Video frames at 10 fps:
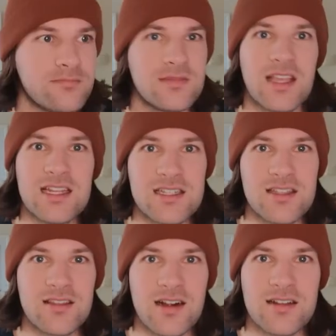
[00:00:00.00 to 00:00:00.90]
the
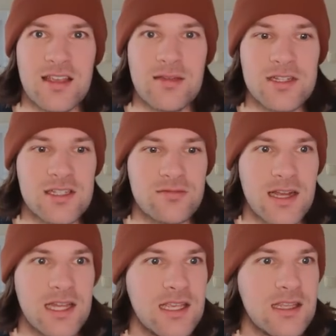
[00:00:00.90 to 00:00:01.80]
instant art image is
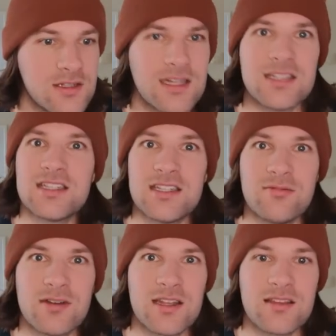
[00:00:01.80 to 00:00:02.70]
ready so let's see
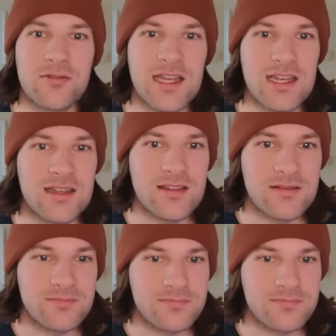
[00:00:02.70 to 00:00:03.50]
what it created